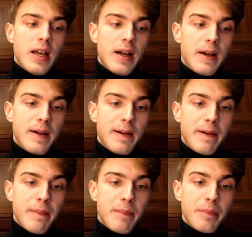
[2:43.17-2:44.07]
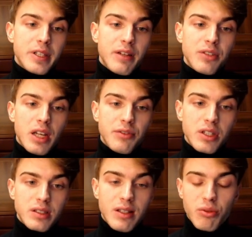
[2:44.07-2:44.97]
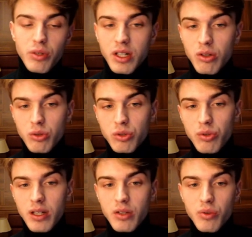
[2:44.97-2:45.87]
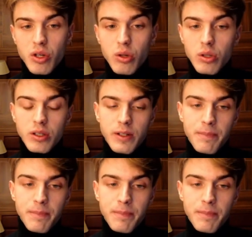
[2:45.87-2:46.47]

But after f takes e3, I couldn't really recall